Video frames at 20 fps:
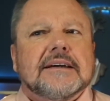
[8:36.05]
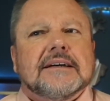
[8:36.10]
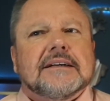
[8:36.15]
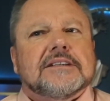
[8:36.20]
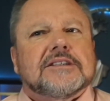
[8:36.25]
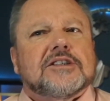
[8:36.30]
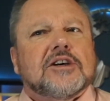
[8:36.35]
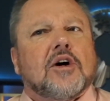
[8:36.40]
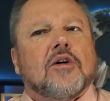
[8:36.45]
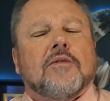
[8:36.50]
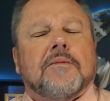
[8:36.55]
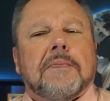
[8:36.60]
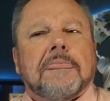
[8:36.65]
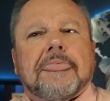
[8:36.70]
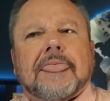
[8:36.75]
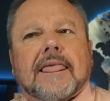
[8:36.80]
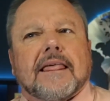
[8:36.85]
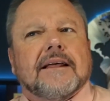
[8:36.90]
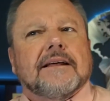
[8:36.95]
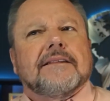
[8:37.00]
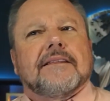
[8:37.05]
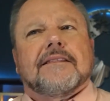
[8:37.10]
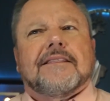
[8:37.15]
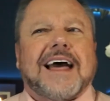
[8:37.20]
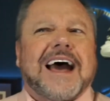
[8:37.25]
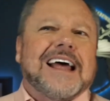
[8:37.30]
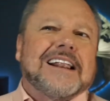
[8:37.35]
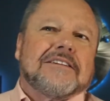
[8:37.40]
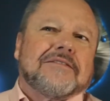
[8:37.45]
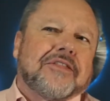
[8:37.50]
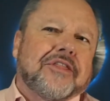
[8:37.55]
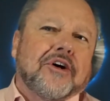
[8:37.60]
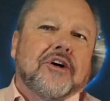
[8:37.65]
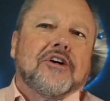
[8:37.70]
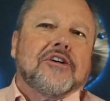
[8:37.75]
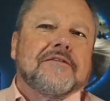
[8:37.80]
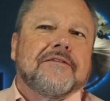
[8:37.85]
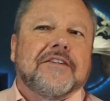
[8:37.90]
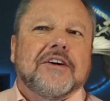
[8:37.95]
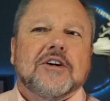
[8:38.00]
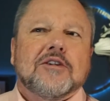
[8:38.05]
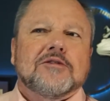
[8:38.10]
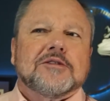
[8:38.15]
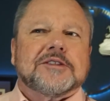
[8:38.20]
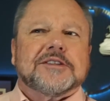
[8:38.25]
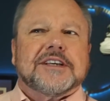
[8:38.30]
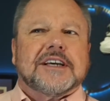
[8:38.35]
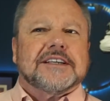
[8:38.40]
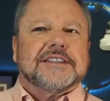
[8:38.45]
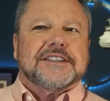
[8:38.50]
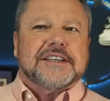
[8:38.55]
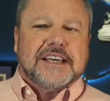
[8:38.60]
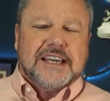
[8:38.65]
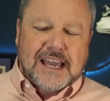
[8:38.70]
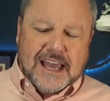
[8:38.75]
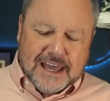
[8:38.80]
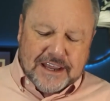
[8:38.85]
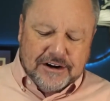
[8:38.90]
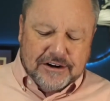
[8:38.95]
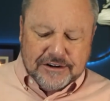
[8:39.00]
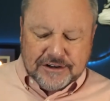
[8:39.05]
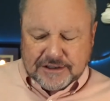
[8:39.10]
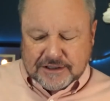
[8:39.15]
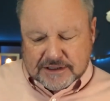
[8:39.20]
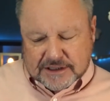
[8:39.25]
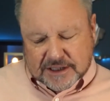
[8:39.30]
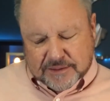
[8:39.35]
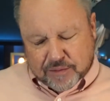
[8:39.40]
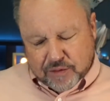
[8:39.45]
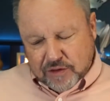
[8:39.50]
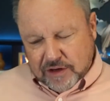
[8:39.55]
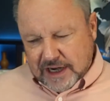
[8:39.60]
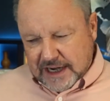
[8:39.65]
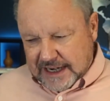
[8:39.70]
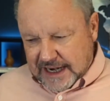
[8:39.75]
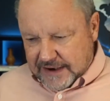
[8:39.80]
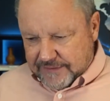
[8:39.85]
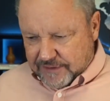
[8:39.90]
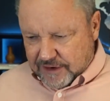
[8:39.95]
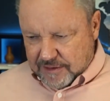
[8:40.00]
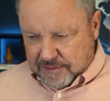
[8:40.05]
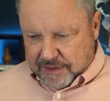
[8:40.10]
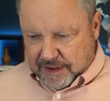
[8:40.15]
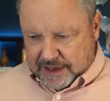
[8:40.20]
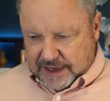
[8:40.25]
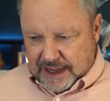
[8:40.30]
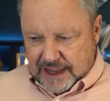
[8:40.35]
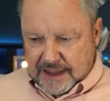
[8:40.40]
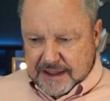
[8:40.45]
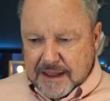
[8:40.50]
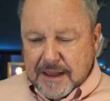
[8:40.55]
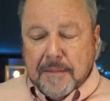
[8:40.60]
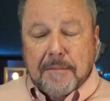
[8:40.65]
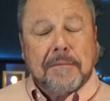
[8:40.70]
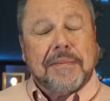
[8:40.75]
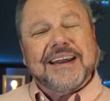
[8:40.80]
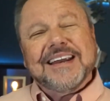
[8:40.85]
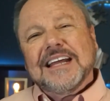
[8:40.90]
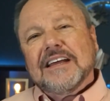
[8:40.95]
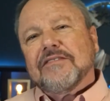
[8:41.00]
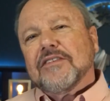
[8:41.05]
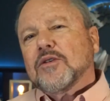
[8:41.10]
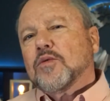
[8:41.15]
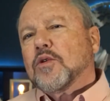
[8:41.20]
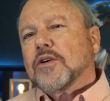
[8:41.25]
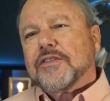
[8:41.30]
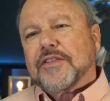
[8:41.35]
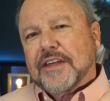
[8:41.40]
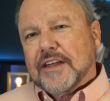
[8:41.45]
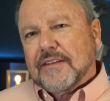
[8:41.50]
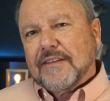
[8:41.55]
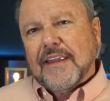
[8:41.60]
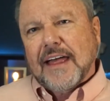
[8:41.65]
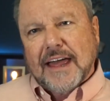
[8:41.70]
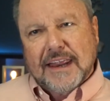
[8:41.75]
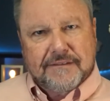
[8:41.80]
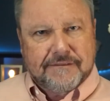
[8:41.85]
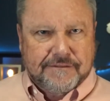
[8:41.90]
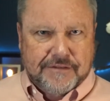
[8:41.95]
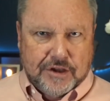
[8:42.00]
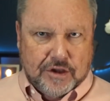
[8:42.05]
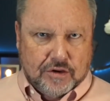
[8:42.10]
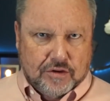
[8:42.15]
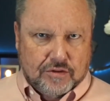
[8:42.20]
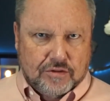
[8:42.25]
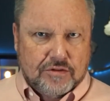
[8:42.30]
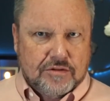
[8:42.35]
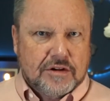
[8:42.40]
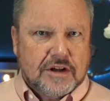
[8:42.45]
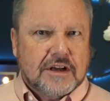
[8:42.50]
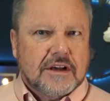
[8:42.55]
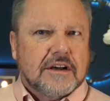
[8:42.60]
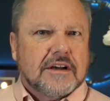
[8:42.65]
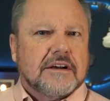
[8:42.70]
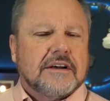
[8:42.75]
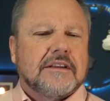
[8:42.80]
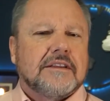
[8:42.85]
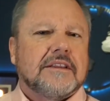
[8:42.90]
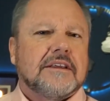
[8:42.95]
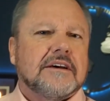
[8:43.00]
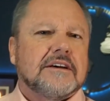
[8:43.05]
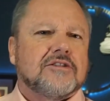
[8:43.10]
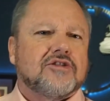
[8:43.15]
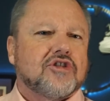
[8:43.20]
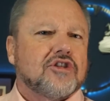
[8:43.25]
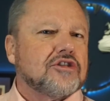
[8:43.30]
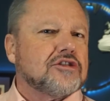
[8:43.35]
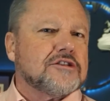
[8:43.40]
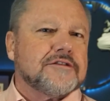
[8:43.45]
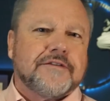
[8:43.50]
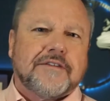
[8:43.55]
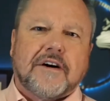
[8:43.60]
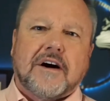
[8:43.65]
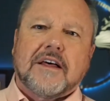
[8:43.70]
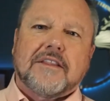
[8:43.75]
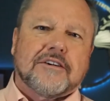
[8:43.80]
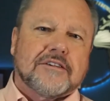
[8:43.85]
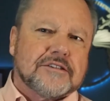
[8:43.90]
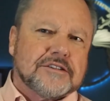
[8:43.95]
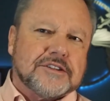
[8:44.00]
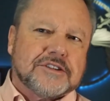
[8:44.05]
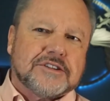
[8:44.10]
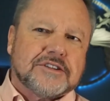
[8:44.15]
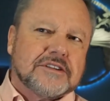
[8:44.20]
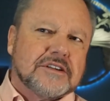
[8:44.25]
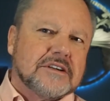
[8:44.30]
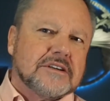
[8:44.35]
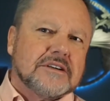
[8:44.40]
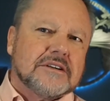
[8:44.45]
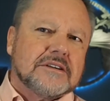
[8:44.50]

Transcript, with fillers: So, that third view says he entered to liberate everybody. But even within that view, the church fathers